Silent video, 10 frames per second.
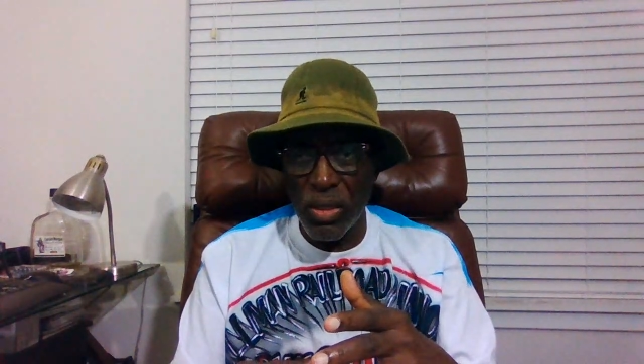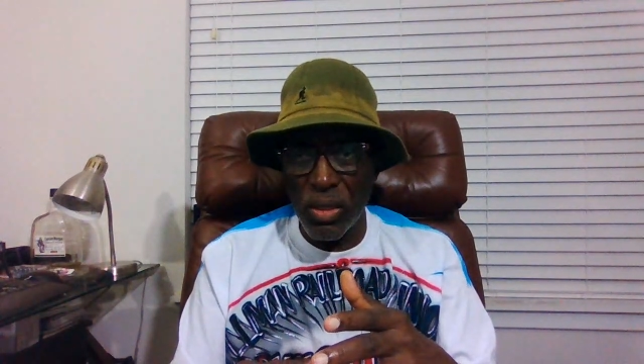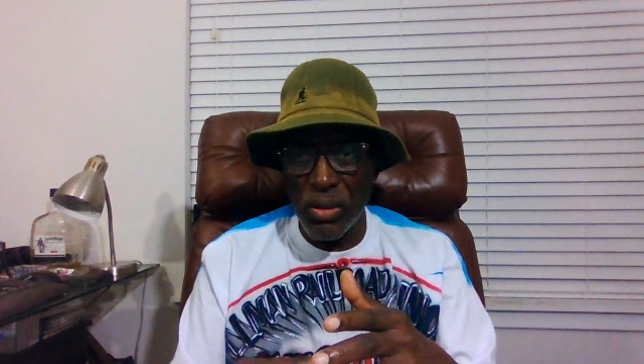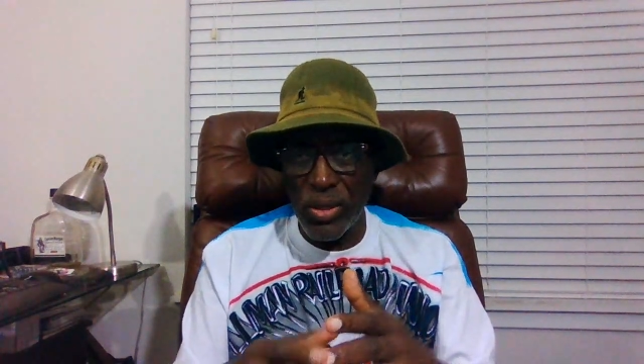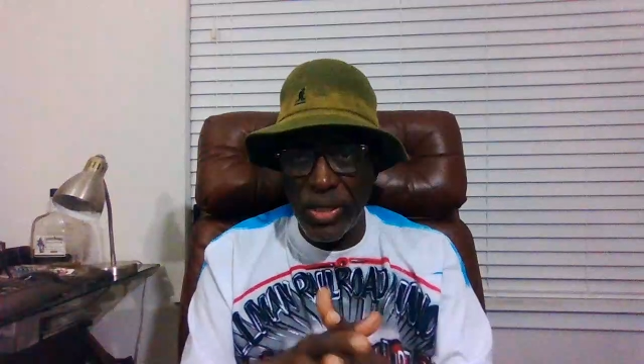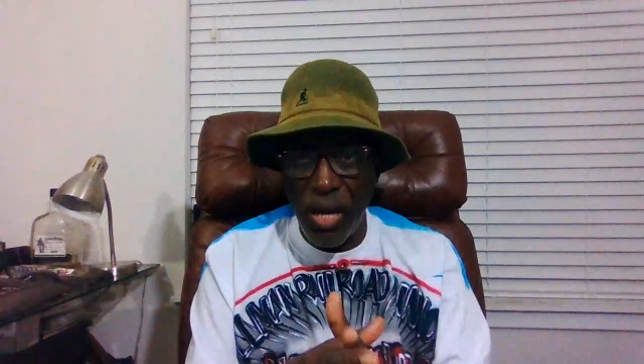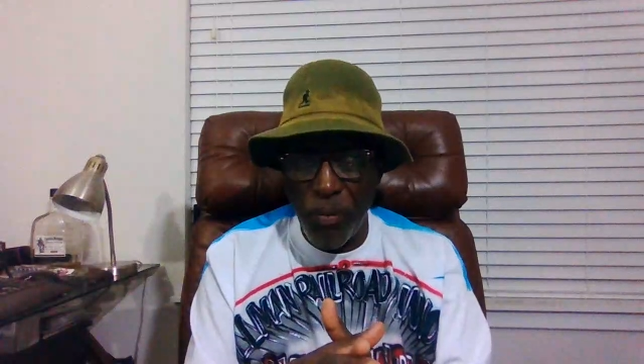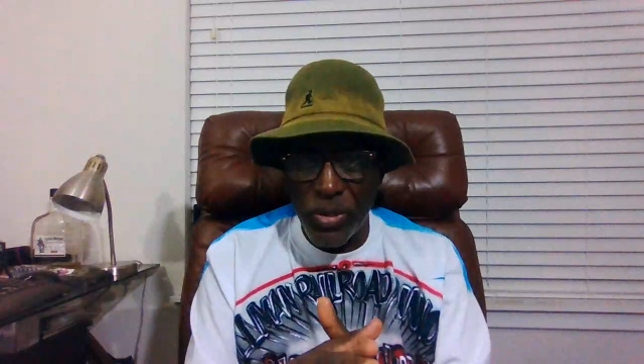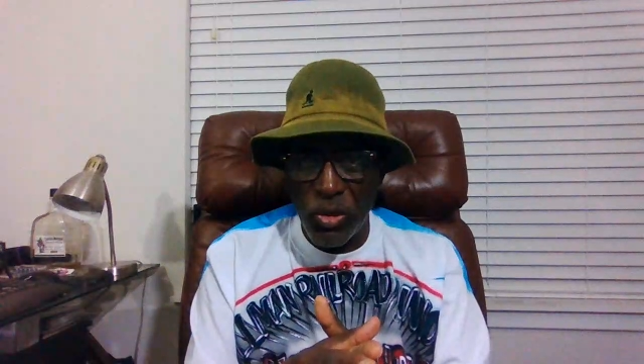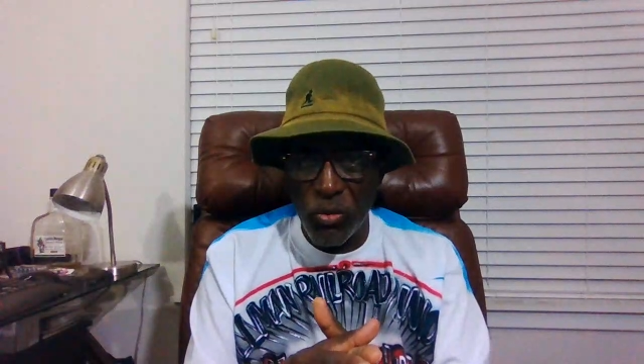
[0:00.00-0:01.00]
You get the
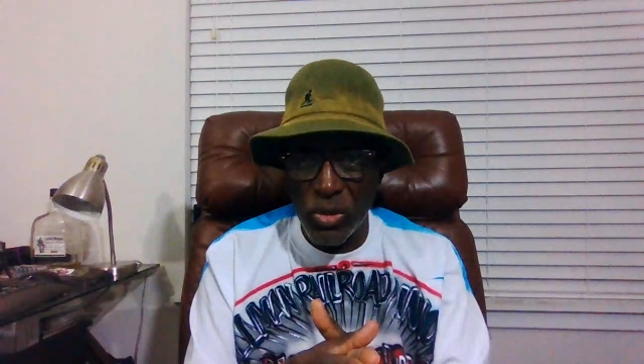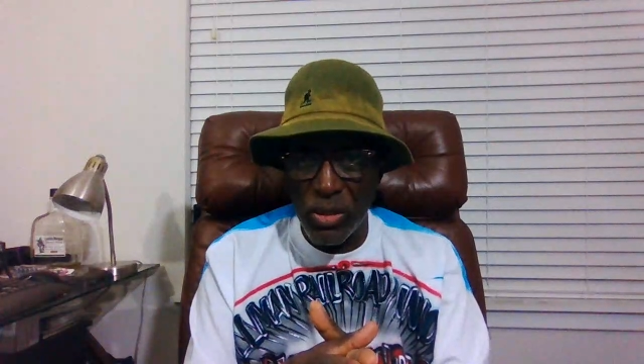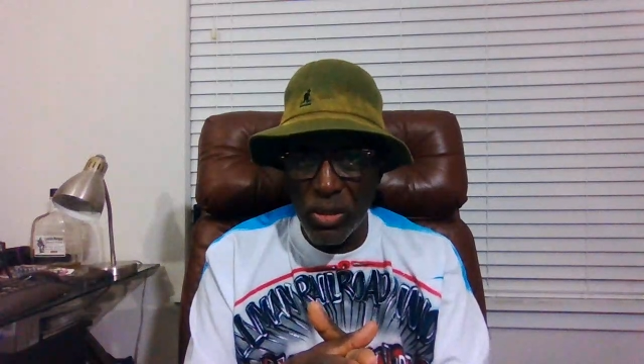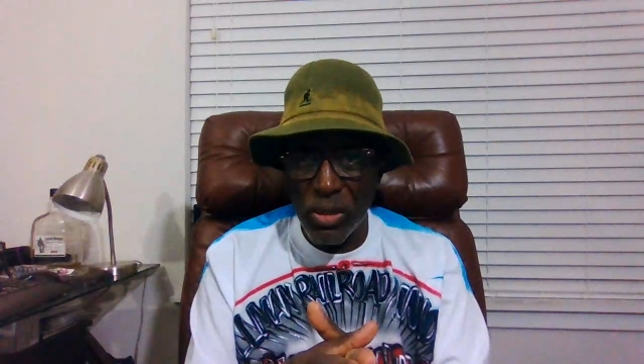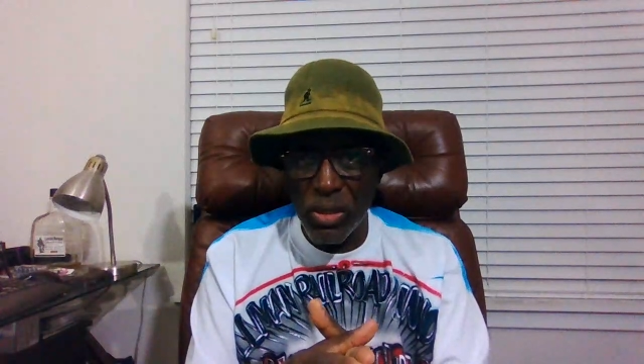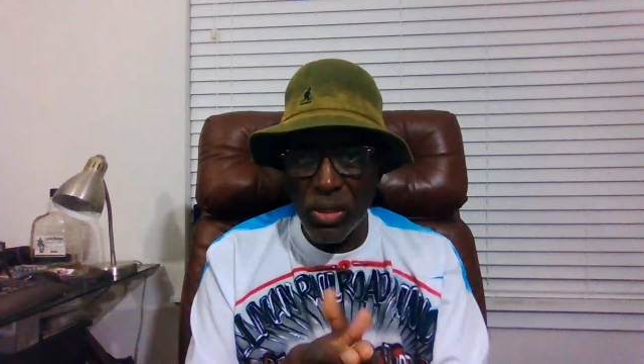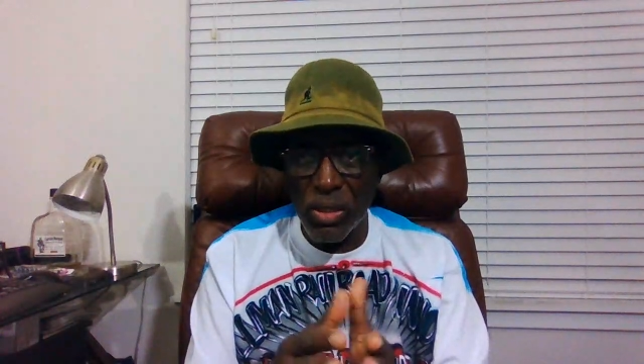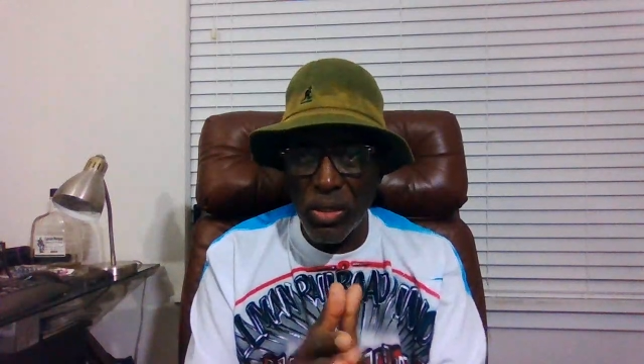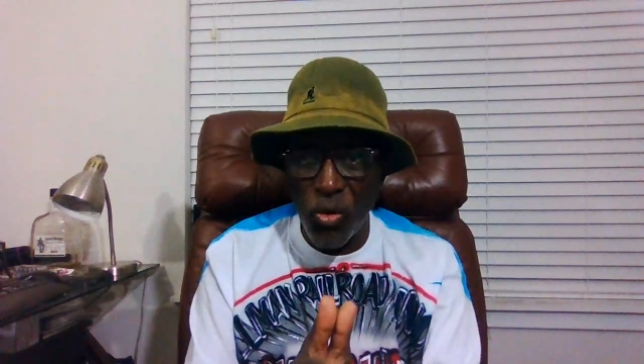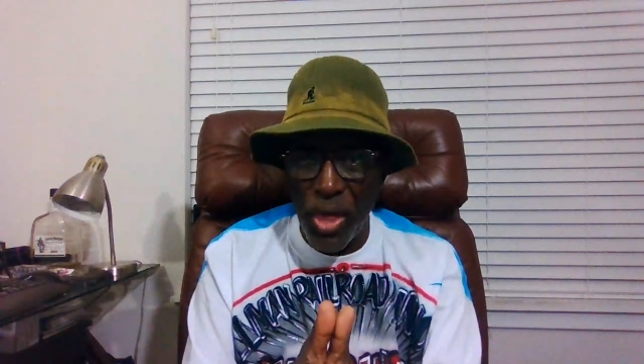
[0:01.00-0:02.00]
opportunity,
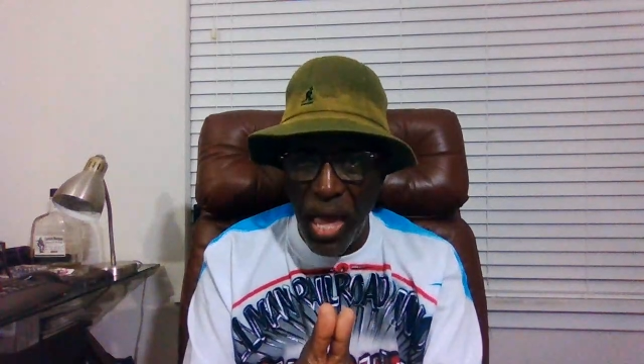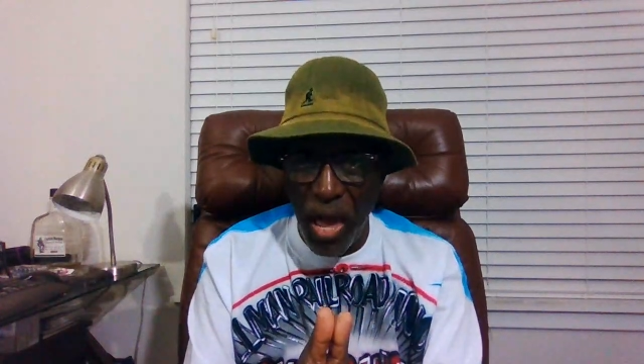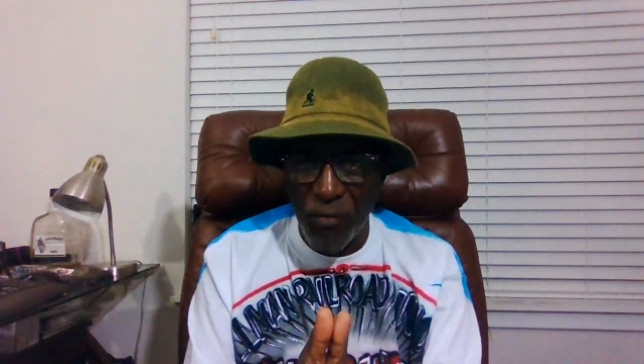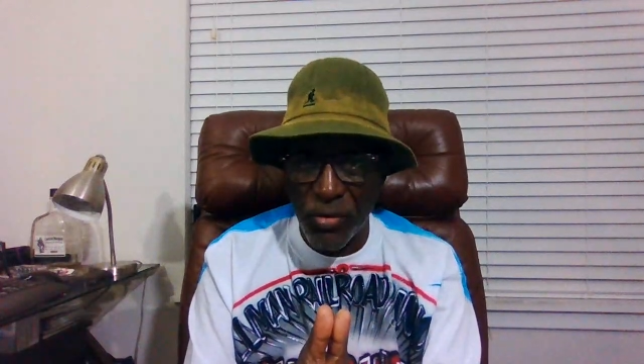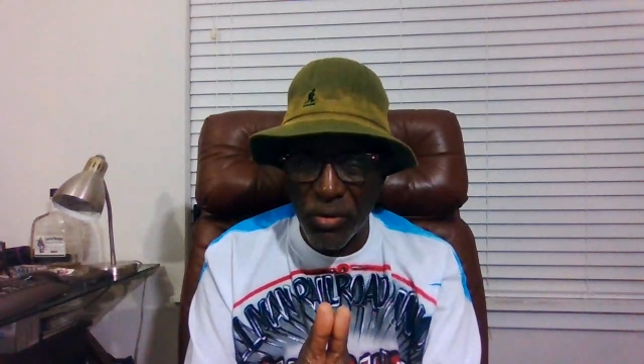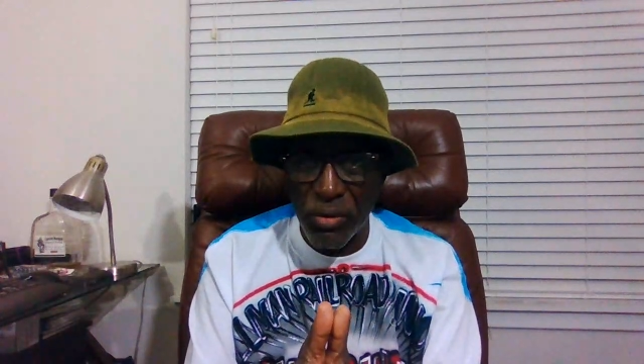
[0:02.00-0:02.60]
go to Africa.